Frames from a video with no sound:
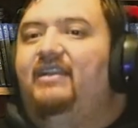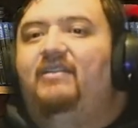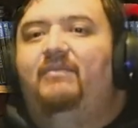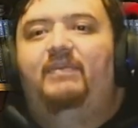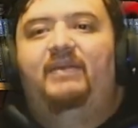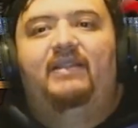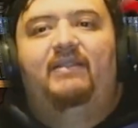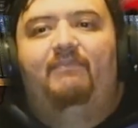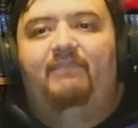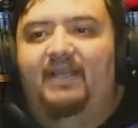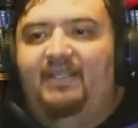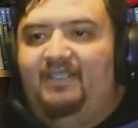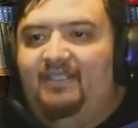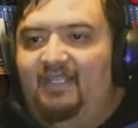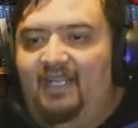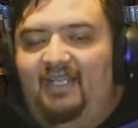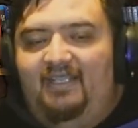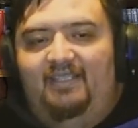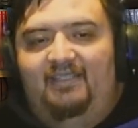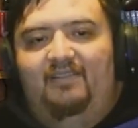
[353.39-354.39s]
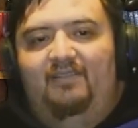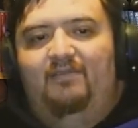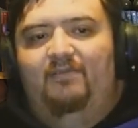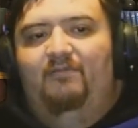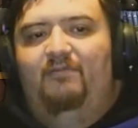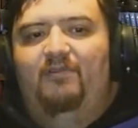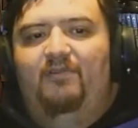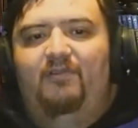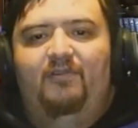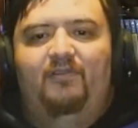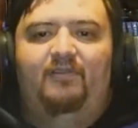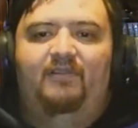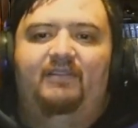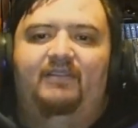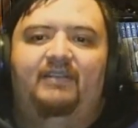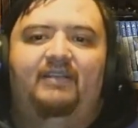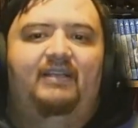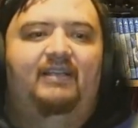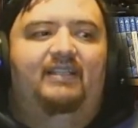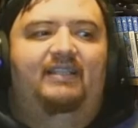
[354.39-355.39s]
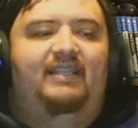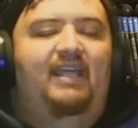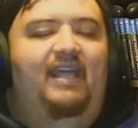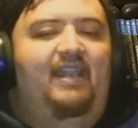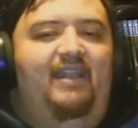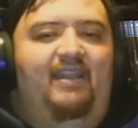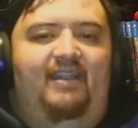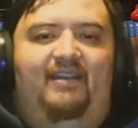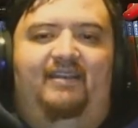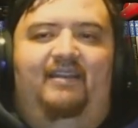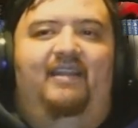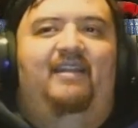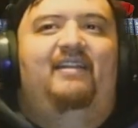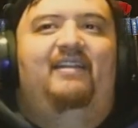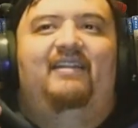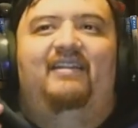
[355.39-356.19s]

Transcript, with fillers: need to be the best classes in the world they didn't